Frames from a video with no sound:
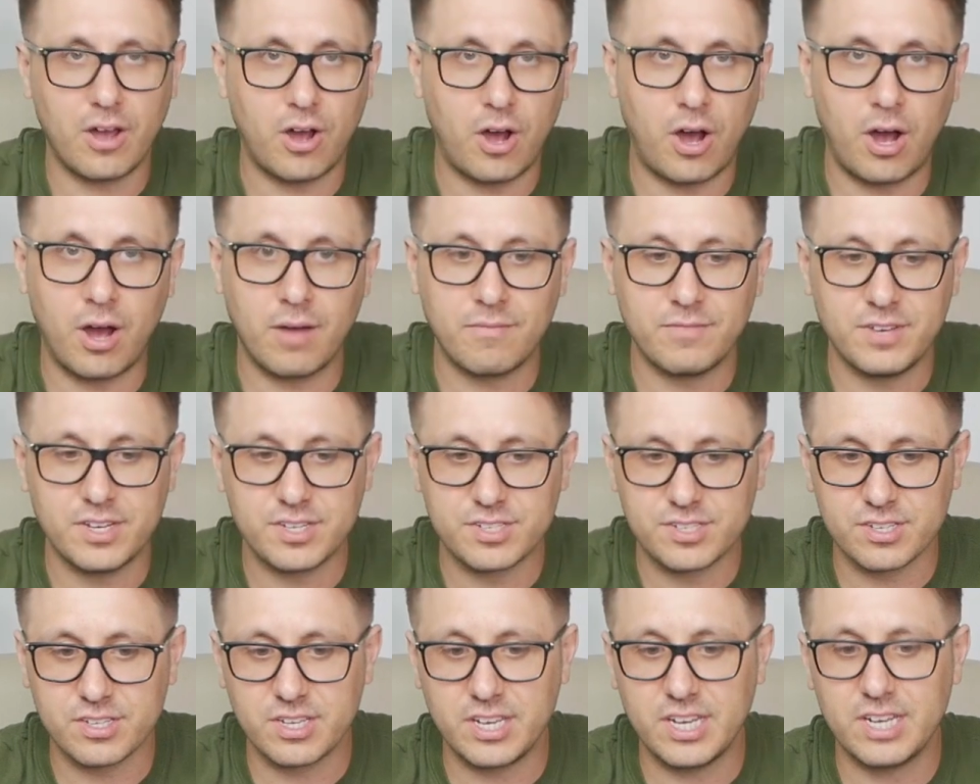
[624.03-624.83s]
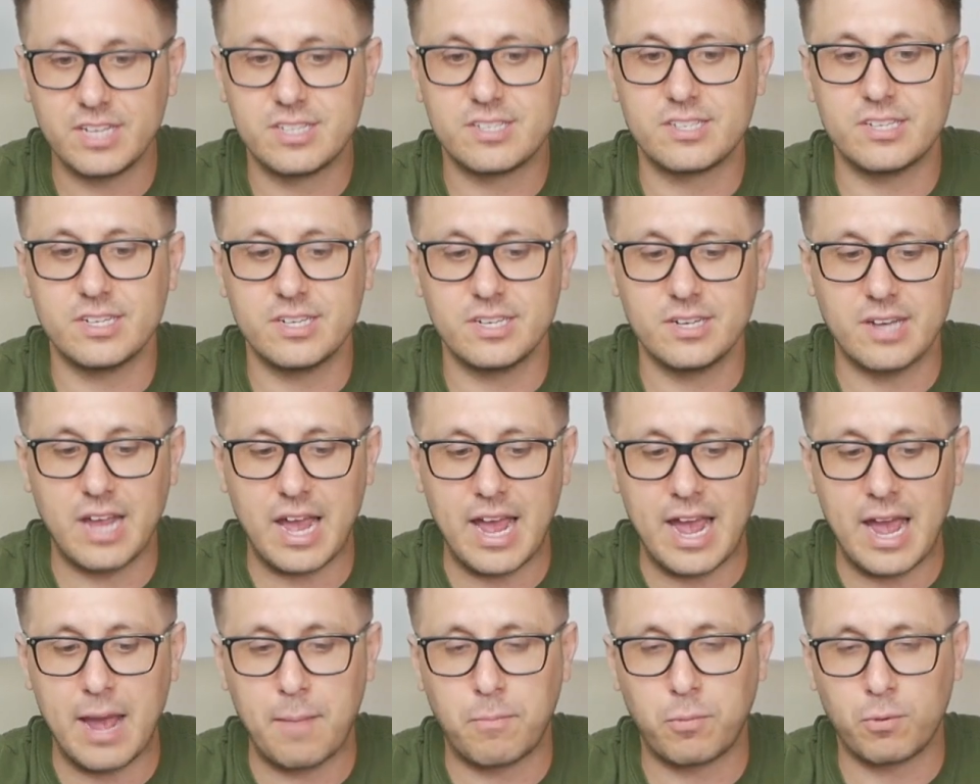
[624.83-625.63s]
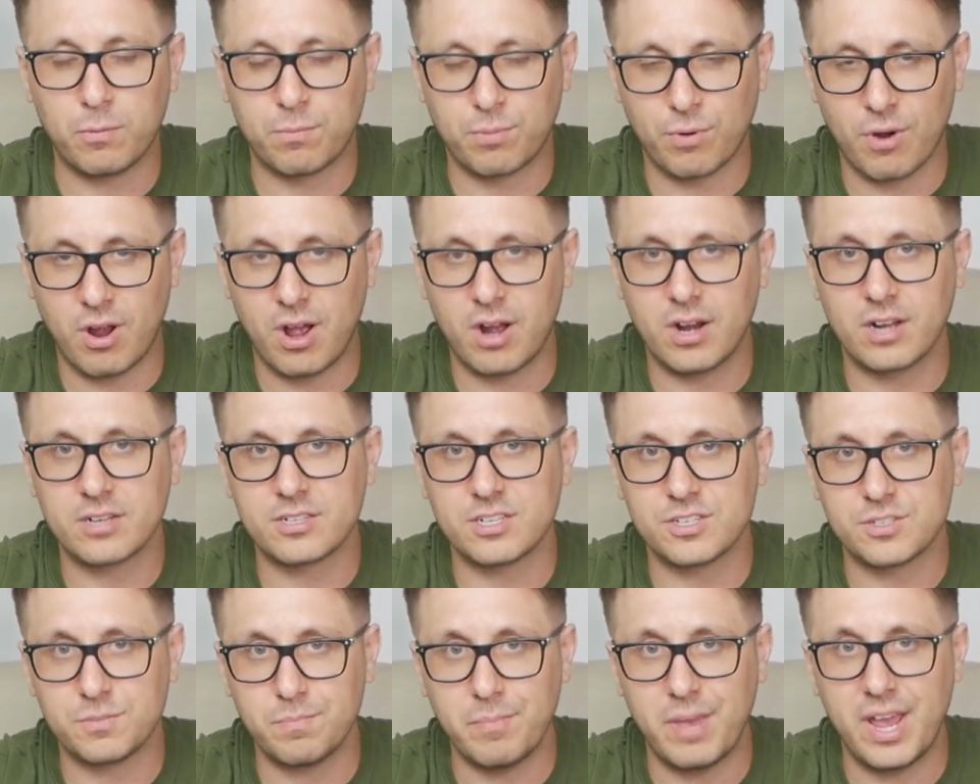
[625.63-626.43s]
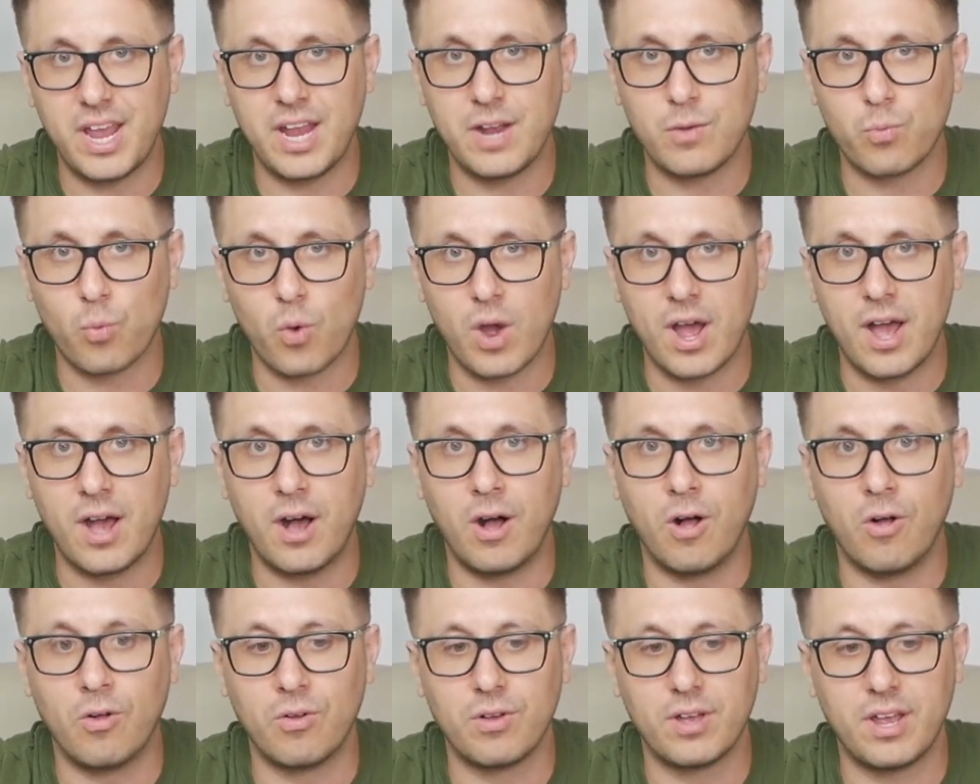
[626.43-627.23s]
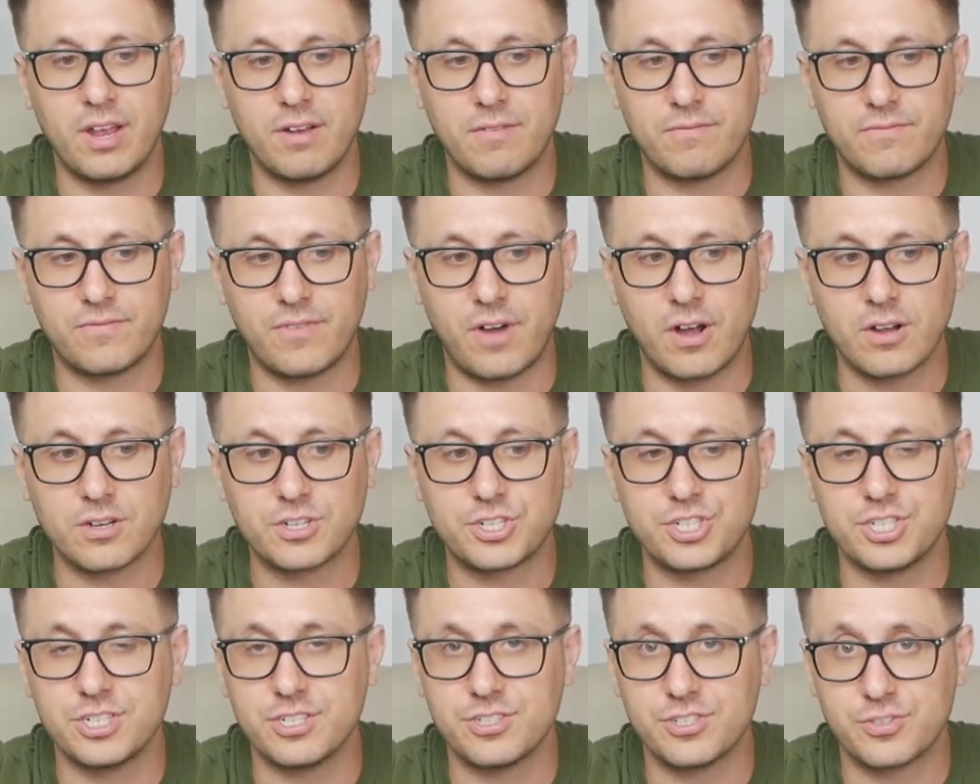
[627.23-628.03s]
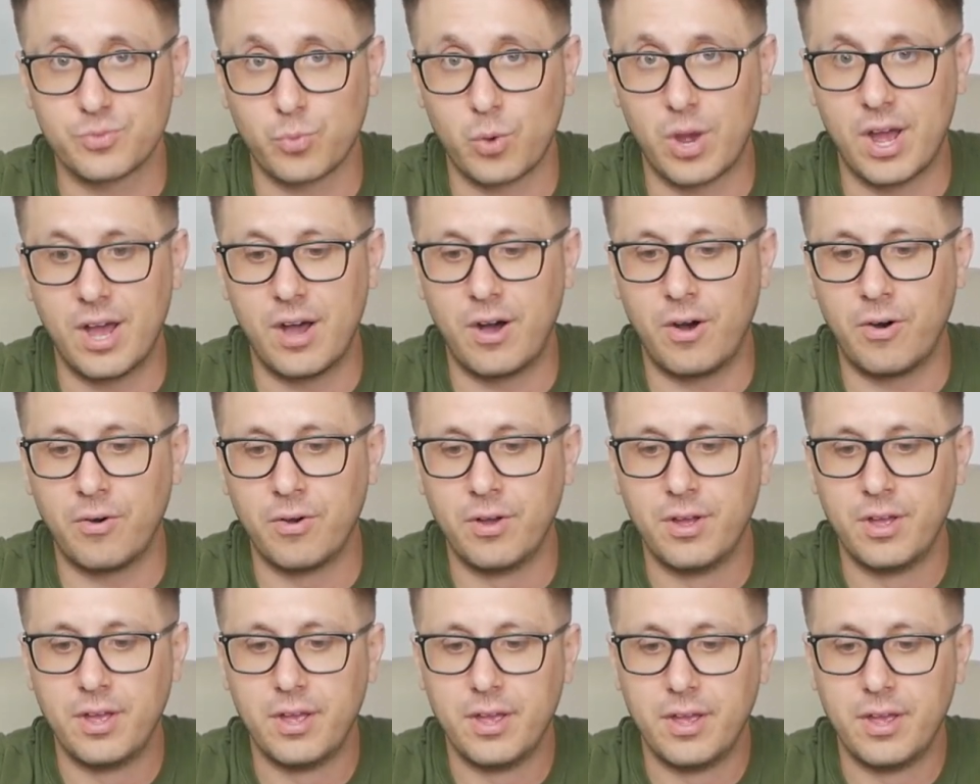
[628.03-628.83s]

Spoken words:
Obviously, it's an Apple product. It's made well. It functions well.